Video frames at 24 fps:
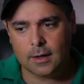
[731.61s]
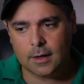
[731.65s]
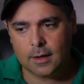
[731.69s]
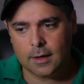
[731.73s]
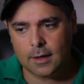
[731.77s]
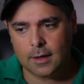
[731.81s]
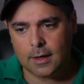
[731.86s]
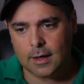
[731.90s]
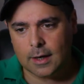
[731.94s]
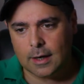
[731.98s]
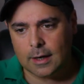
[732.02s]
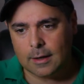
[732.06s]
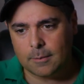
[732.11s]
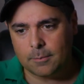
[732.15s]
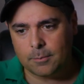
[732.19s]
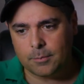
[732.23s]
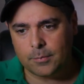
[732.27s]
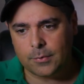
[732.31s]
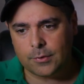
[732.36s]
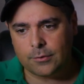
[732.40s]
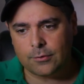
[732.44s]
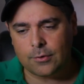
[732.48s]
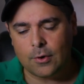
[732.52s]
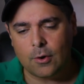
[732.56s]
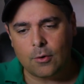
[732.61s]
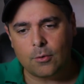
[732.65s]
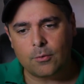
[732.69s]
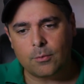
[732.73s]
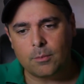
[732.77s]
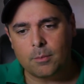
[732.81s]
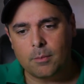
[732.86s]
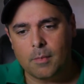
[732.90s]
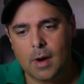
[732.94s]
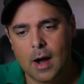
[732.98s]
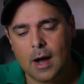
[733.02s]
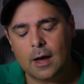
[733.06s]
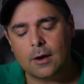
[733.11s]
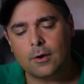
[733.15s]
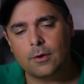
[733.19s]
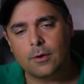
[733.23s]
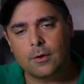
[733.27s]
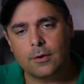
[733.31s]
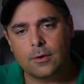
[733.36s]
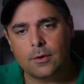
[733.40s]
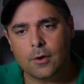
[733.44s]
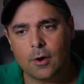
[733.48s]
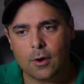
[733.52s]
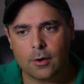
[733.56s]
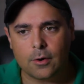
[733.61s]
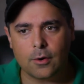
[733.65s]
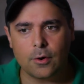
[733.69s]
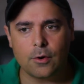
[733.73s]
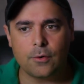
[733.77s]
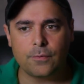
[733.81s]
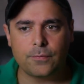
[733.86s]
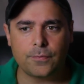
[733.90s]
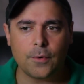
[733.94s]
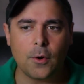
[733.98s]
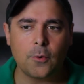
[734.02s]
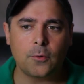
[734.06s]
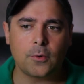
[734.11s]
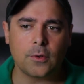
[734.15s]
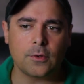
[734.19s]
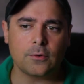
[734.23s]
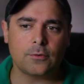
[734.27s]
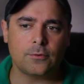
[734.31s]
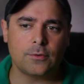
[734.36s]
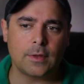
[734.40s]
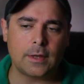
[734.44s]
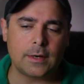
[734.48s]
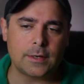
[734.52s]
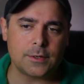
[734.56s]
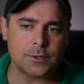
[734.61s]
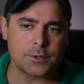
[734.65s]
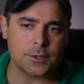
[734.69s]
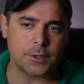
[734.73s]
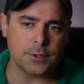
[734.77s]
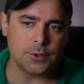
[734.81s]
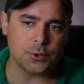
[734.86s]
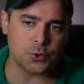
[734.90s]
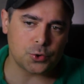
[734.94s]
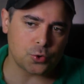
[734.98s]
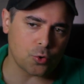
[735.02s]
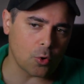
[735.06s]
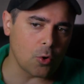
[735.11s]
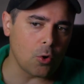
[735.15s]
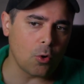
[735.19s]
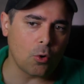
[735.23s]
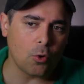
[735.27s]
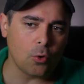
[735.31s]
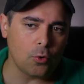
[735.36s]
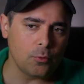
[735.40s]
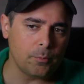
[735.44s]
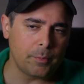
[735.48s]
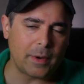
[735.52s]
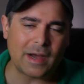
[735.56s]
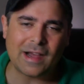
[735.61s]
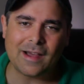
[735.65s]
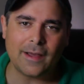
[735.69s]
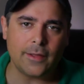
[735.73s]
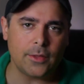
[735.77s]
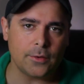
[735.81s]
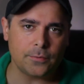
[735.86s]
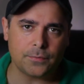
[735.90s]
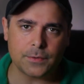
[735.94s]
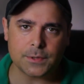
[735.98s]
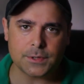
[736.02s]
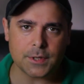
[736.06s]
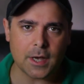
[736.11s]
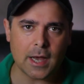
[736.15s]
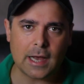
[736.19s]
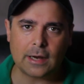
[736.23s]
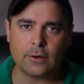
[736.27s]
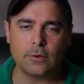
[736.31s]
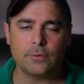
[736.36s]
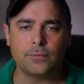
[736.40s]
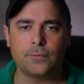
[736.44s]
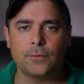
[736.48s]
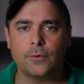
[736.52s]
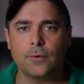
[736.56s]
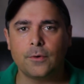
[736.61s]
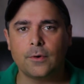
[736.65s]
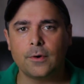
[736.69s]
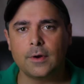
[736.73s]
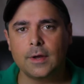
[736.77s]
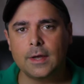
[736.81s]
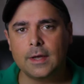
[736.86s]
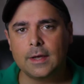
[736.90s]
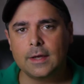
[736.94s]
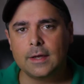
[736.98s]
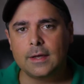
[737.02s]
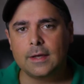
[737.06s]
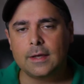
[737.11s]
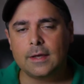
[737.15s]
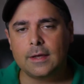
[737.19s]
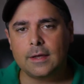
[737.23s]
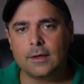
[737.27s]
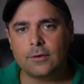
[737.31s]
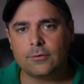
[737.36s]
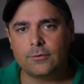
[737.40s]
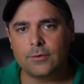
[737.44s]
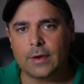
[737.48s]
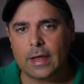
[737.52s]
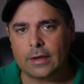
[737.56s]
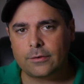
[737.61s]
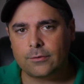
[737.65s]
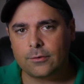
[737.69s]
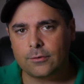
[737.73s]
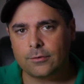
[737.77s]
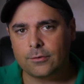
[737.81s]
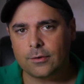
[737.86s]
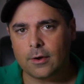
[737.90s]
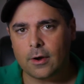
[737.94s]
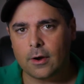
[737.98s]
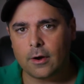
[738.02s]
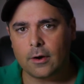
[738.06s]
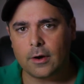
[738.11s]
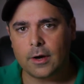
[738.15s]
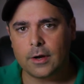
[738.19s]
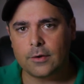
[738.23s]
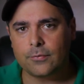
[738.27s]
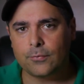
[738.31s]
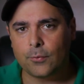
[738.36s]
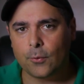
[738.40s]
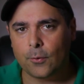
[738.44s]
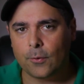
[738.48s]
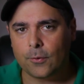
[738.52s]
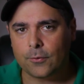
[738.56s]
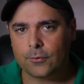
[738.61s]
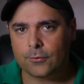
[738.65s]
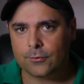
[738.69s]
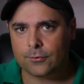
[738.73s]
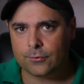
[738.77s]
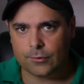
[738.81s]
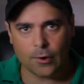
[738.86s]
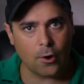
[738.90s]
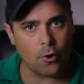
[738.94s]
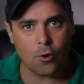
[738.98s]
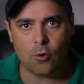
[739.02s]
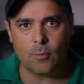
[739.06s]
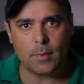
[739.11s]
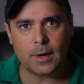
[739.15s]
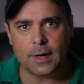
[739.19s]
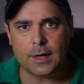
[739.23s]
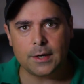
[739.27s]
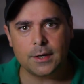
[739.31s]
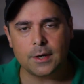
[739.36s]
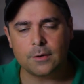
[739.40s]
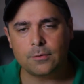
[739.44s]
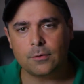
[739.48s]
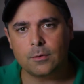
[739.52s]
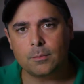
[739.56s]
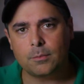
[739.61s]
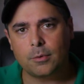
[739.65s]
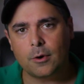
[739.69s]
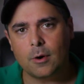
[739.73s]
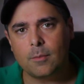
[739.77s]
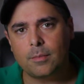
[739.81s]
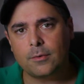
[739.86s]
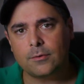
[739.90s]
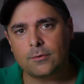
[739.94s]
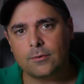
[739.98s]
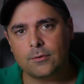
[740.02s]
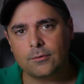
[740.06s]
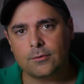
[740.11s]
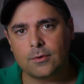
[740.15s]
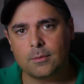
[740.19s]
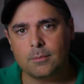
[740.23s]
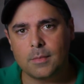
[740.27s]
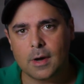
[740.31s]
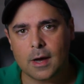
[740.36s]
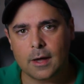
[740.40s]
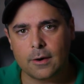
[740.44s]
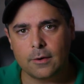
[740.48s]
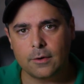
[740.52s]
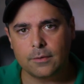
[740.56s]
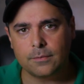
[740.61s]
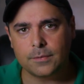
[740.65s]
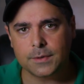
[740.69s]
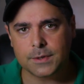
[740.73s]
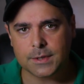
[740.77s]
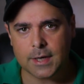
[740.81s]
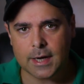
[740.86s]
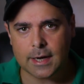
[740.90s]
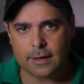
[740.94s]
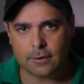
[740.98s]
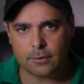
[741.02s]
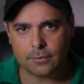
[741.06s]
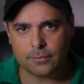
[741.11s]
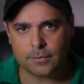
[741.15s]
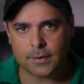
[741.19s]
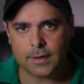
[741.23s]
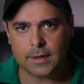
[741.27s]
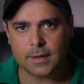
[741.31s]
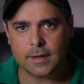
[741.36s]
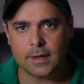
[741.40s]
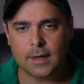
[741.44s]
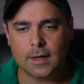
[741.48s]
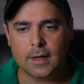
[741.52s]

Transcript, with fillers: Um, so modern autofocus that is controlled by the photographer is necessary for so many different purposes in modern photography.